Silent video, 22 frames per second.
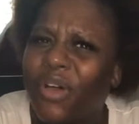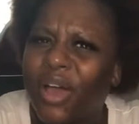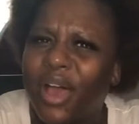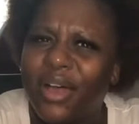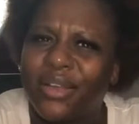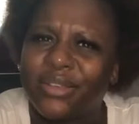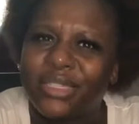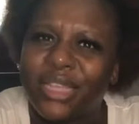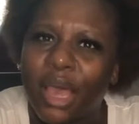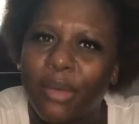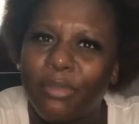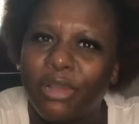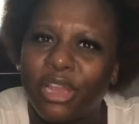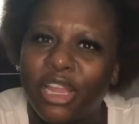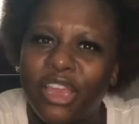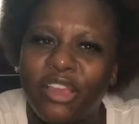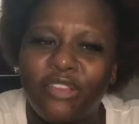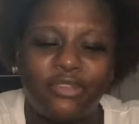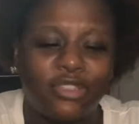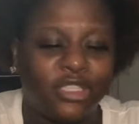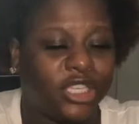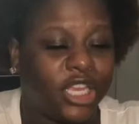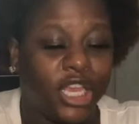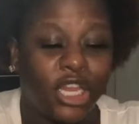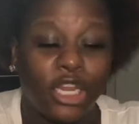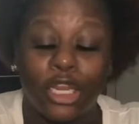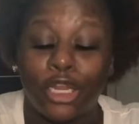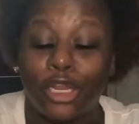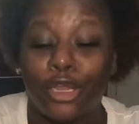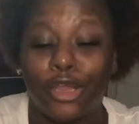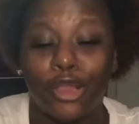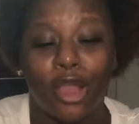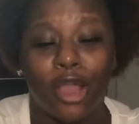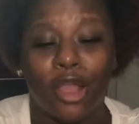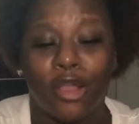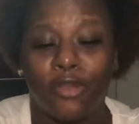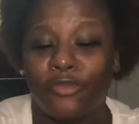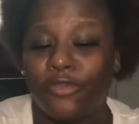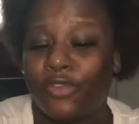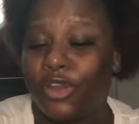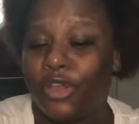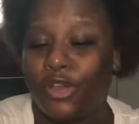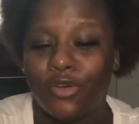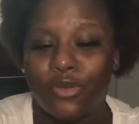House, I believe, sitting in the car,
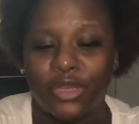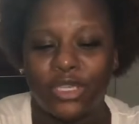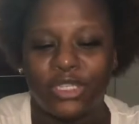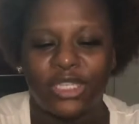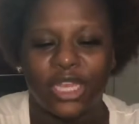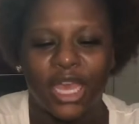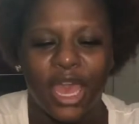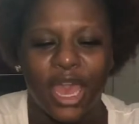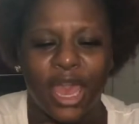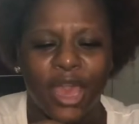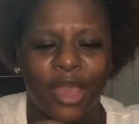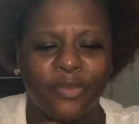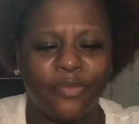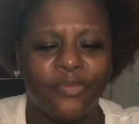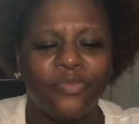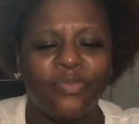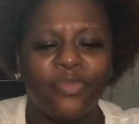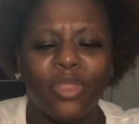finna go inside.